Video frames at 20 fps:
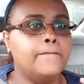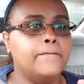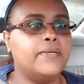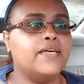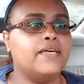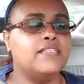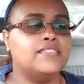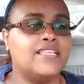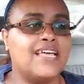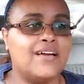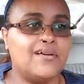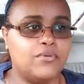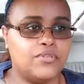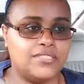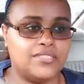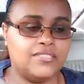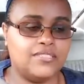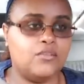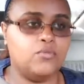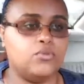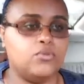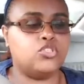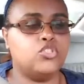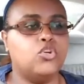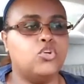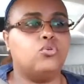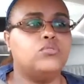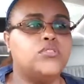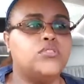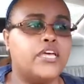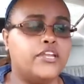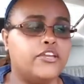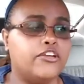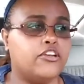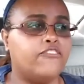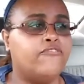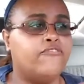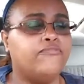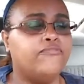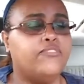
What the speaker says: because it was so tender.